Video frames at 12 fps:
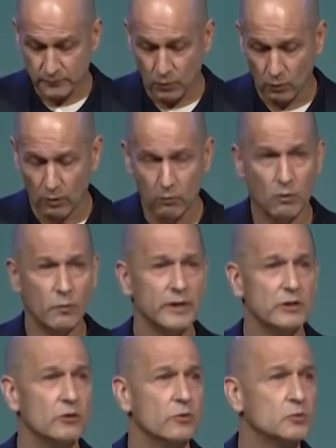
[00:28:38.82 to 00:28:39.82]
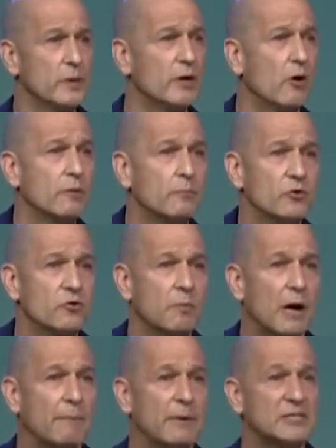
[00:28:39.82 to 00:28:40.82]
Well, what we do is we don't improve
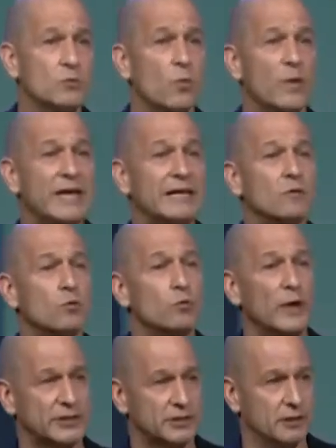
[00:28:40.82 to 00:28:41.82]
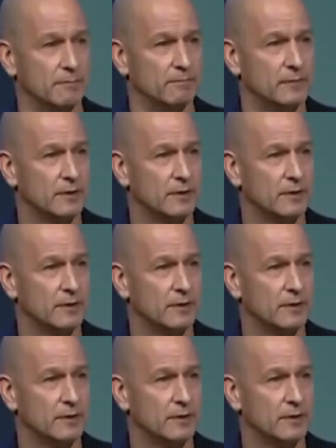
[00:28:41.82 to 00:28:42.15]
properties, we enrich them.